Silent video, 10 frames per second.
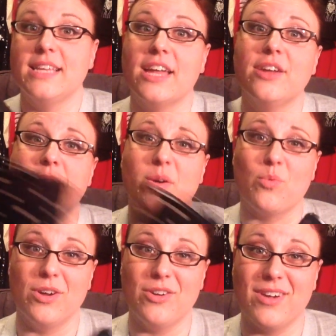I could be a
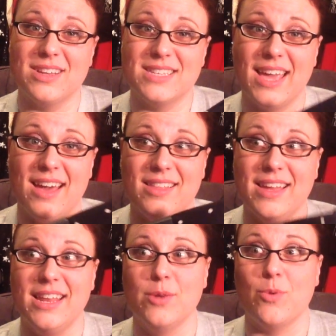real crazy cat
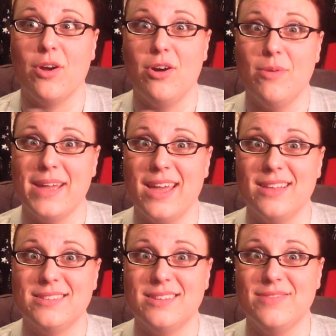lady and wear all my
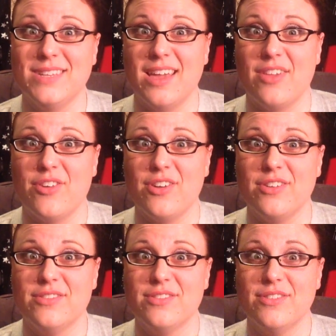cat stuff together.